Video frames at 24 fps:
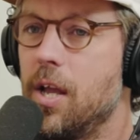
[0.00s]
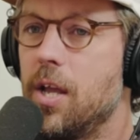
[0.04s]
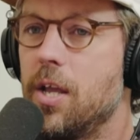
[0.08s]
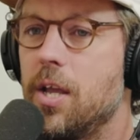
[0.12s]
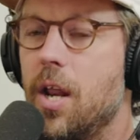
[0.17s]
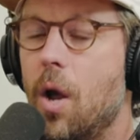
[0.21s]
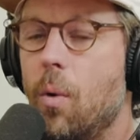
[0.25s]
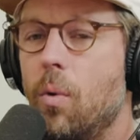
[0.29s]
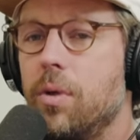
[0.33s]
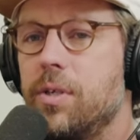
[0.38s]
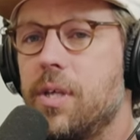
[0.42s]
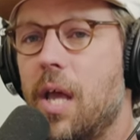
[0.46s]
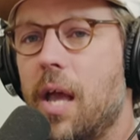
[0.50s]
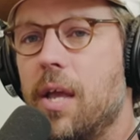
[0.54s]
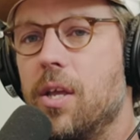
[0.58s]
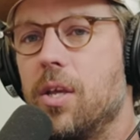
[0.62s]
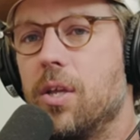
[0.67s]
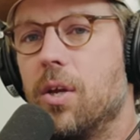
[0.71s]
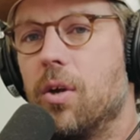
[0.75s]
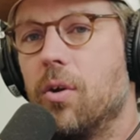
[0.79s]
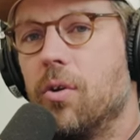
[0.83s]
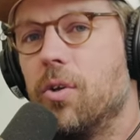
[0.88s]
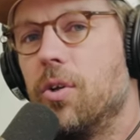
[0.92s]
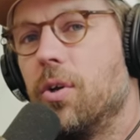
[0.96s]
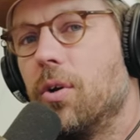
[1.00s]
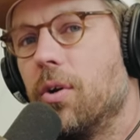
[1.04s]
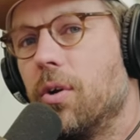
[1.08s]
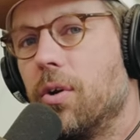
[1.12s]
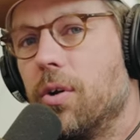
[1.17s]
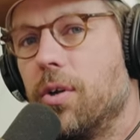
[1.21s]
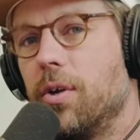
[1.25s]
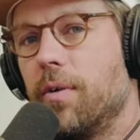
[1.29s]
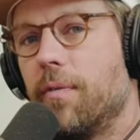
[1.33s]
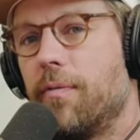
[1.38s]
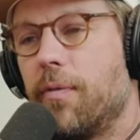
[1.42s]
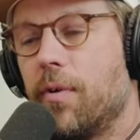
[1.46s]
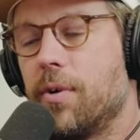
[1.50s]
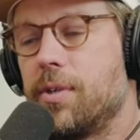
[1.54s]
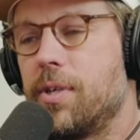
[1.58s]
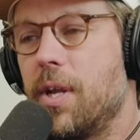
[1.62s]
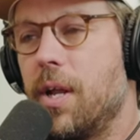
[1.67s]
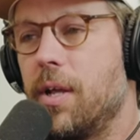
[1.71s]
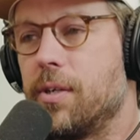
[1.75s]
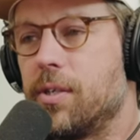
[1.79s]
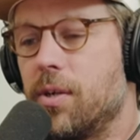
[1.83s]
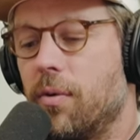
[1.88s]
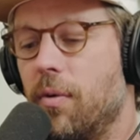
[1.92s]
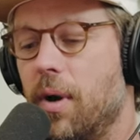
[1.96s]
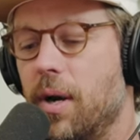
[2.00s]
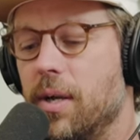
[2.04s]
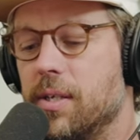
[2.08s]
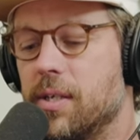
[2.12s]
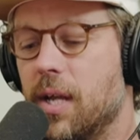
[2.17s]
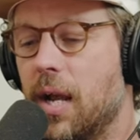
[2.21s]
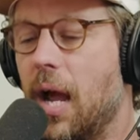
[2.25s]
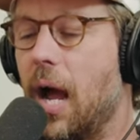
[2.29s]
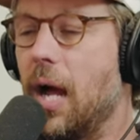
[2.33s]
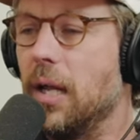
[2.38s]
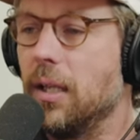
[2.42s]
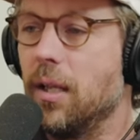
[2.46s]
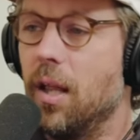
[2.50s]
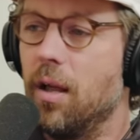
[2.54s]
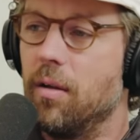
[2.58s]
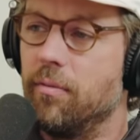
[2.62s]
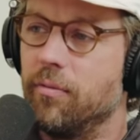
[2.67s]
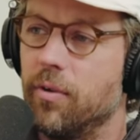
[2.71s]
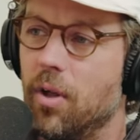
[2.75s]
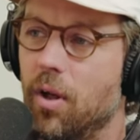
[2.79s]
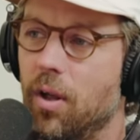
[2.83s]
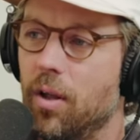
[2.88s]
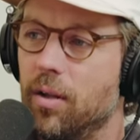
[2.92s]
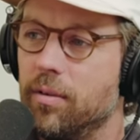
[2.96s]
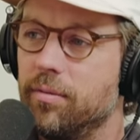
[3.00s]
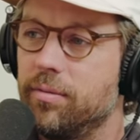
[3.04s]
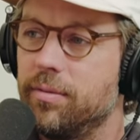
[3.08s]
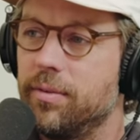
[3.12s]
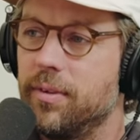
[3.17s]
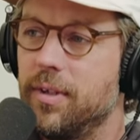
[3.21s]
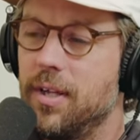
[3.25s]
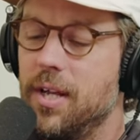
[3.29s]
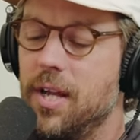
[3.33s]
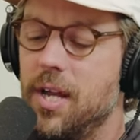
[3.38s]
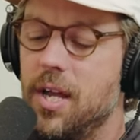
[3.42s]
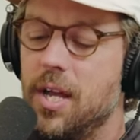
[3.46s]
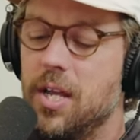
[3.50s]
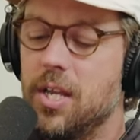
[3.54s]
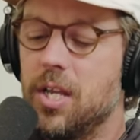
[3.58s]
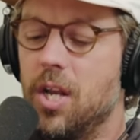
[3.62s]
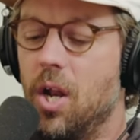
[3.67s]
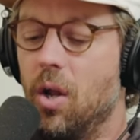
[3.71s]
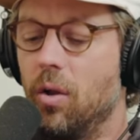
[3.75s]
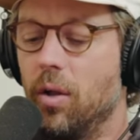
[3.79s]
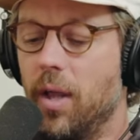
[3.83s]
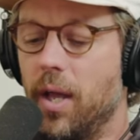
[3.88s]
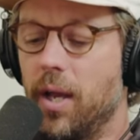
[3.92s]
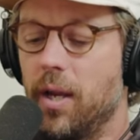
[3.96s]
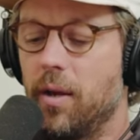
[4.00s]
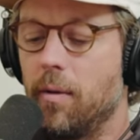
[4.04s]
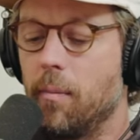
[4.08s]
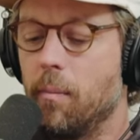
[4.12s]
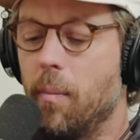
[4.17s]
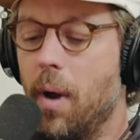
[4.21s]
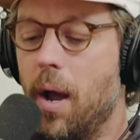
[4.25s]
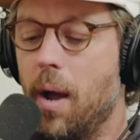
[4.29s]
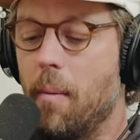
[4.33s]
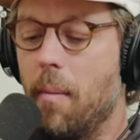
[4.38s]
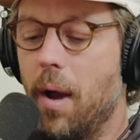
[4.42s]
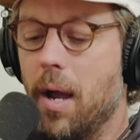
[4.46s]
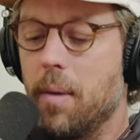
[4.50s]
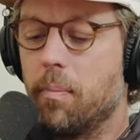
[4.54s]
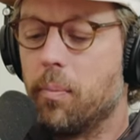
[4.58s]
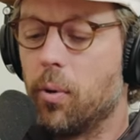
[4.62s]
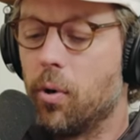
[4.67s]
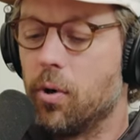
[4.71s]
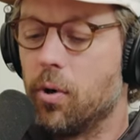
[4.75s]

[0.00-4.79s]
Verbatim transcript: I yeah, I will say, you know, your your first answer right is like I love golf. Mm -hmm. You know, like my, my